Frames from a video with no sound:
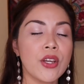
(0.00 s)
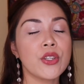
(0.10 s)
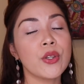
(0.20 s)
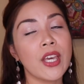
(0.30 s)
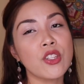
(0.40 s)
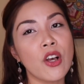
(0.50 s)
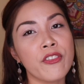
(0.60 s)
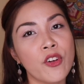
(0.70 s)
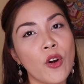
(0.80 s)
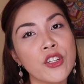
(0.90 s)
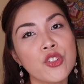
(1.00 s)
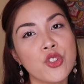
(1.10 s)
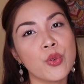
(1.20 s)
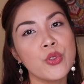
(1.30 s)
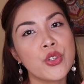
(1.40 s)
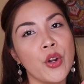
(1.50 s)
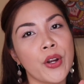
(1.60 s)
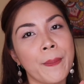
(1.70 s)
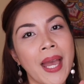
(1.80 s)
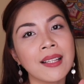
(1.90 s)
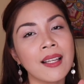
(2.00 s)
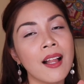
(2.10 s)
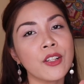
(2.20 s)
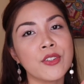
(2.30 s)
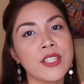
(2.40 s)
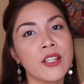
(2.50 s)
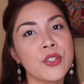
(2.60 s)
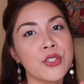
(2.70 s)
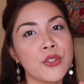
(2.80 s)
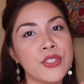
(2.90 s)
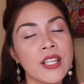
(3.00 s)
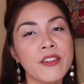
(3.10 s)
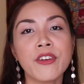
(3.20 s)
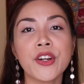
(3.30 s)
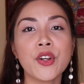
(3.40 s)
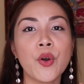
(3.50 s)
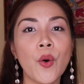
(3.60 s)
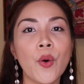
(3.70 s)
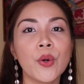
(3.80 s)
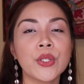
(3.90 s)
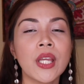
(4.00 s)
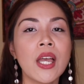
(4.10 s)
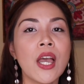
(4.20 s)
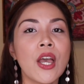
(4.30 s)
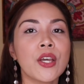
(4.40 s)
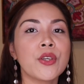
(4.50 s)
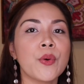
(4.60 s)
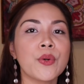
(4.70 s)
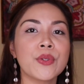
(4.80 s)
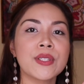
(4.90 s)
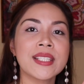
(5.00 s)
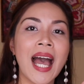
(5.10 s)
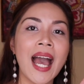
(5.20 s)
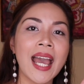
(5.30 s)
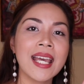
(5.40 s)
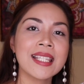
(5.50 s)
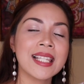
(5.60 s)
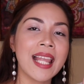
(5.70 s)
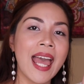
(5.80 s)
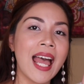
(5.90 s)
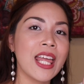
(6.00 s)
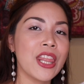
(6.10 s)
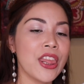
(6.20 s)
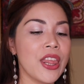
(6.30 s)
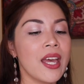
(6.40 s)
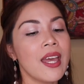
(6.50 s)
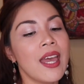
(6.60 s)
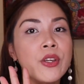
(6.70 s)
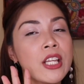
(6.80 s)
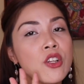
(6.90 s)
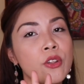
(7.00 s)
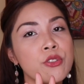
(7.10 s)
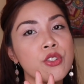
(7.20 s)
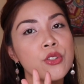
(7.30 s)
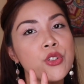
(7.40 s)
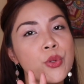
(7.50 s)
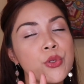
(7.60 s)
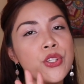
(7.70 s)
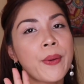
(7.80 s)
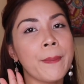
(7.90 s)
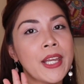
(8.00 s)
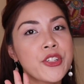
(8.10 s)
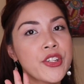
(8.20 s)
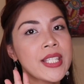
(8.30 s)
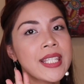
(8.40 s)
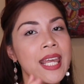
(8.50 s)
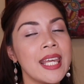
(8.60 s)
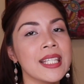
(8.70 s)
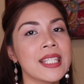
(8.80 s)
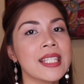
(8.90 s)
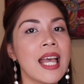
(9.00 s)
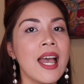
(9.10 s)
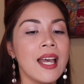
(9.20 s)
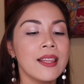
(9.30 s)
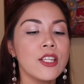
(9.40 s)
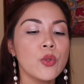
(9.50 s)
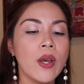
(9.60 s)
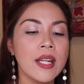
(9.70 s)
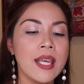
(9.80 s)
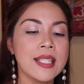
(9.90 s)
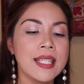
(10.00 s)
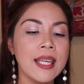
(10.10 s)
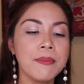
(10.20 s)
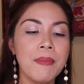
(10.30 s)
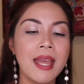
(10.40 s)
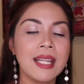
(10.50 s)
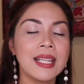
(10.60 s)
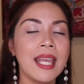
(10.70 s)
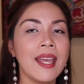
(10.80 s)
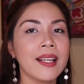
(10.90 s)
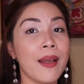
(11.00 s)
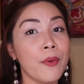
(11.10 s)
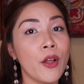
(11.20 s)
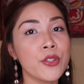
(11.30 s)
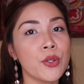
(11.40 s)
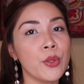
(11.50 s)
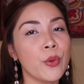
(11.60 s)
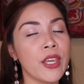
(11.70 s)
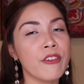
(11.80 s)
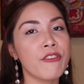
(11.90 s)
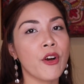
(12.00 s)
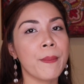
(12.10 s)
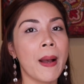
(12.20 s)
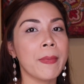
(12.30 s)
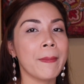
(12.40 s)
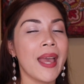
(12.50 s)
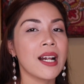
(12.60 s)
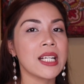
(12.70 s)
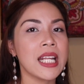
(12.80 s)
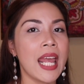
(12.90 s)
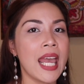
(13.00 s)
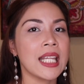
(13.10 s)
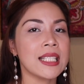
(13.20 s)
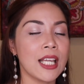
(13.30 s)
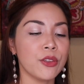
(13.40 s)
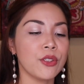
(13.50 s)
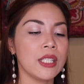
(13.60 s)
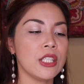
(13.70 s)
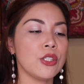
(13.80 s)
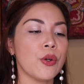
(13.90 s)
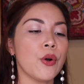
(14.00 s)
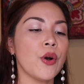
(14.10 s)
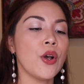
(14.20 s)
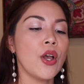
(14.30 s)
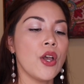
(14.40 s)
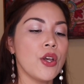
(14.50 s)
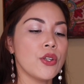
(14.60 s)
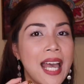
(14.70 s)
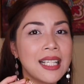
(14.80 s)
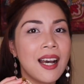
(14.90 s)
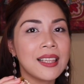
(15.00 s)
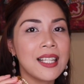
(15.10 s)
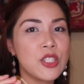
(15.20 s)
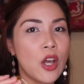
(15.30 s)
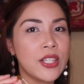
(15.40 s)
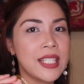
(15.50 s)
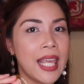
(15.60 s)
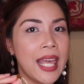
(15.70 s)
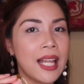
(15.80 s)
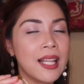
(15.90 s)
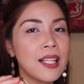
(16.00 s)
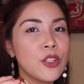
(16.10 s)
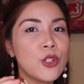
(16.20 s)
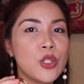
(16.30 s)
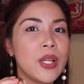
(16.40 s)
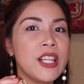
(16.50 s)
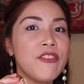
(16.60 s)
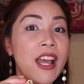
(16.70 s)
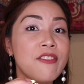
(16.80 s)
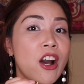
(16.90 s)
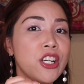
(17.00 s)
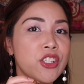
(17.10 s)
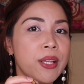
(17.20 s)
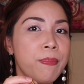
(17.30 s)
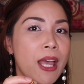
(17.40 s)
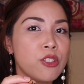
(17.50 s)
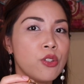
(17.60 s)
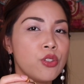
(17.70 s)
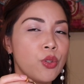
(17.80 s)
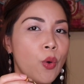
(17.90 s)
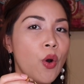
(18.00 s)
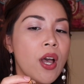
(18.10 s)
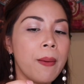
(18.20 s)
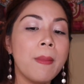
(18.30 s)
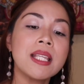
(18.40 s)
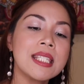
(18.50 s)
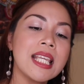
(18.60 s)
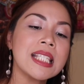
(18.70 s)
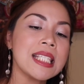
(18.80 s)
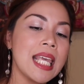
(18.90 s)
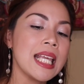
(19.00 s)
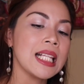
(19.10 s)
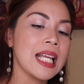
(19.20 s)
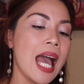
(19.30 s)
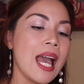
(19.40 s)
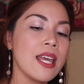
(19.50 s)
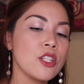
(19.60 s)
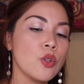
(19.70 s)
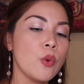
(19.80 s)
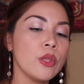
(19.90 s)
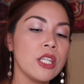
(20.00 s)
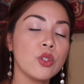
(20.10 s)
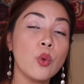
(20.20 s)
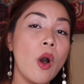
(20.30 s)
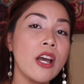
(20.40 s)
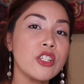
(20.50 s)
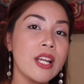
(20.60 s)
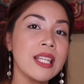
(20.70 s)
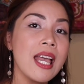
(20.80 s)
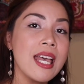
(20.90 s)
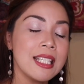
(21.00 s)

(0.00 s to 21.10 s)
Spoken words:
You can of course choose your metal, kung gusto niyo silver, gold, yung size, length. You can also choose your patron saints. This one is Saint Benedict. I'm also looking for Mama Mary and Santo Niño. I got this on sale, usually 500 pesos to, but since sale nga, it's only 270